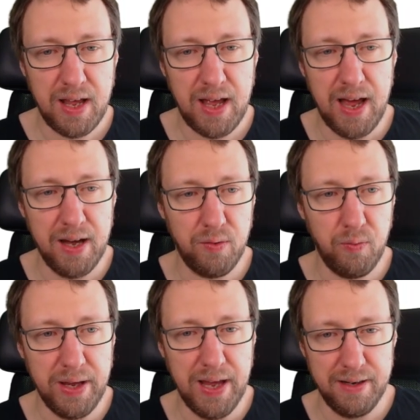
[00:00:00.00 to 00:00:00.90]
and
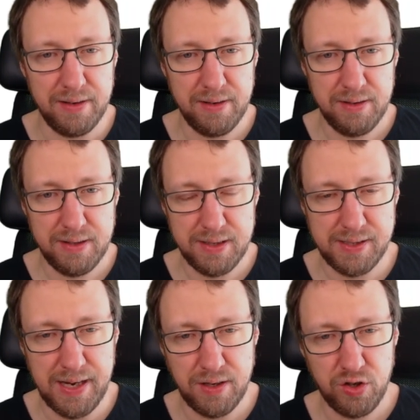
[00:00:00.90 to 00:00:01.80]
we get
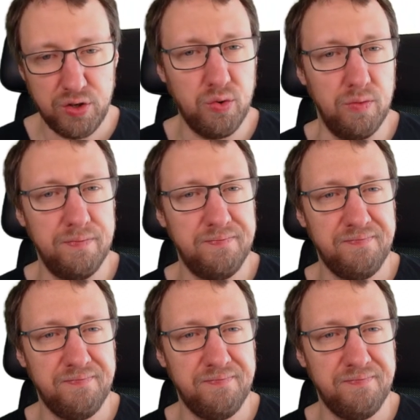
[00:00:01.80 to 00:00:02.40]
Z2.